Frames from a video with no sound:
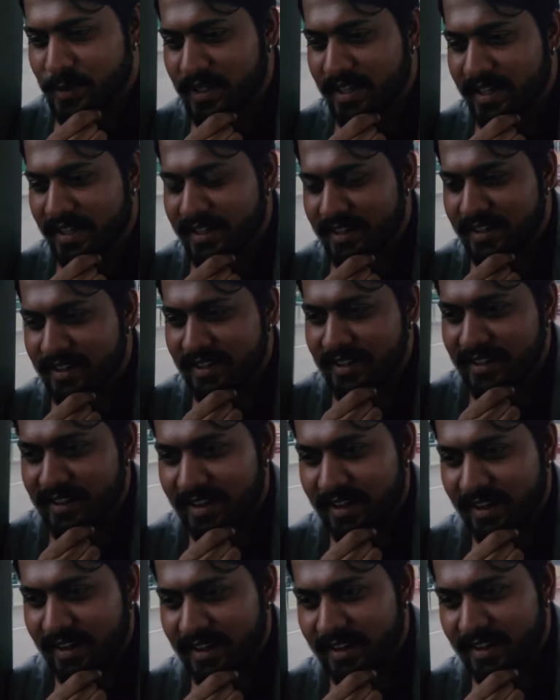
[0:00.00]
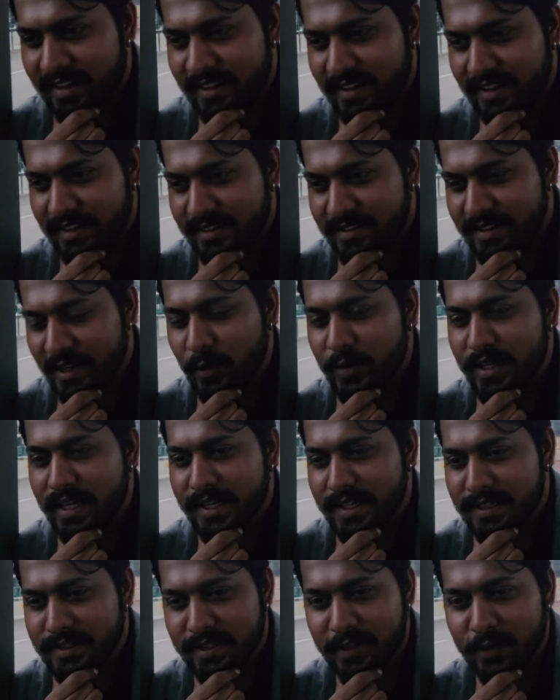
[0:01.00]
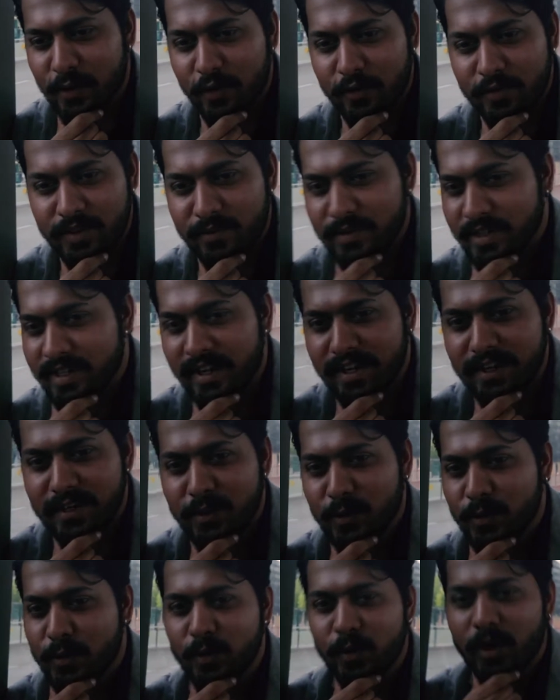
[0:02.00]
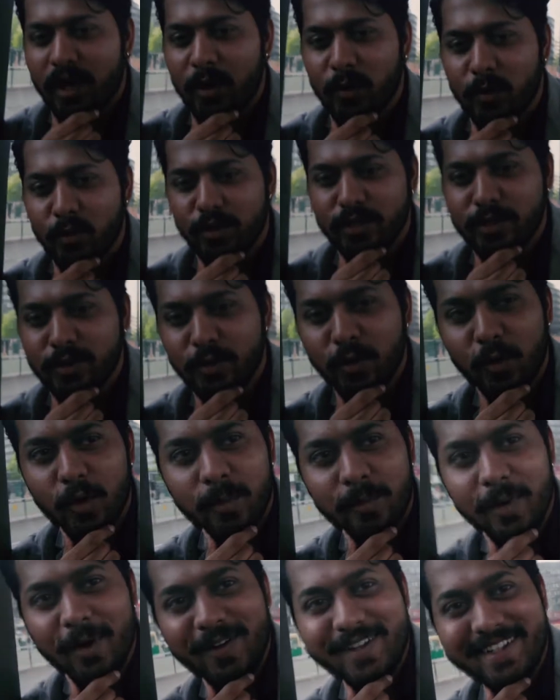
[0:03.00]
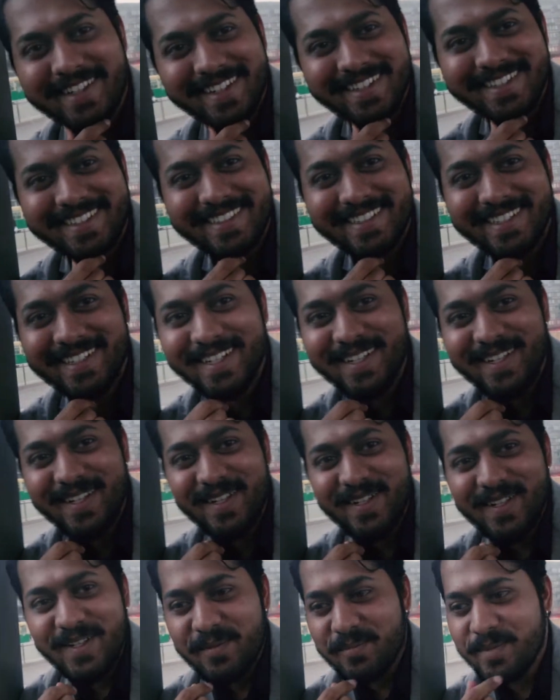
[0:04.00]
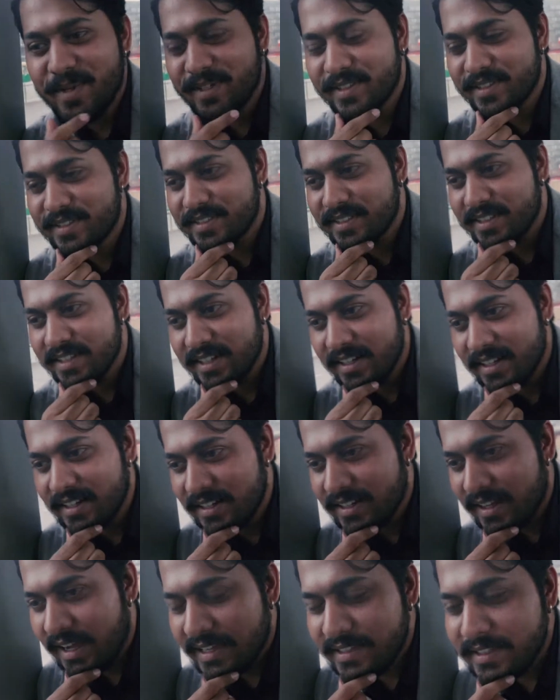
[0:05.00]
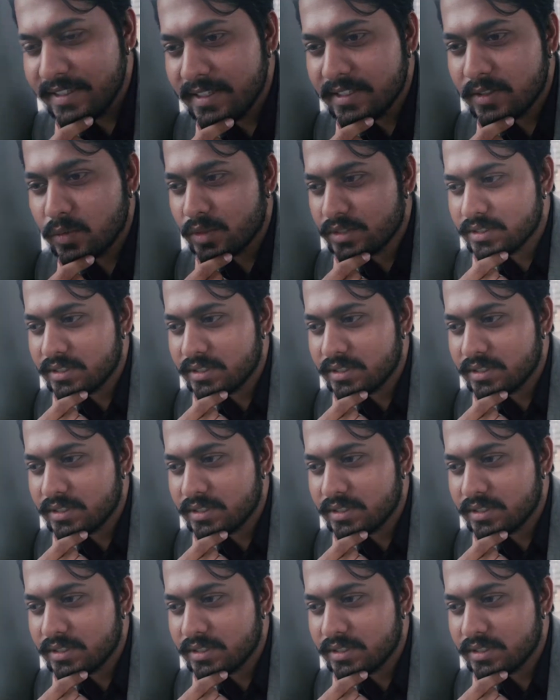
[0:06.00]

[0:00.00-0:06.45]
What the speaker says: Like now that I think of, even I don't know how would you go about it, because I think it was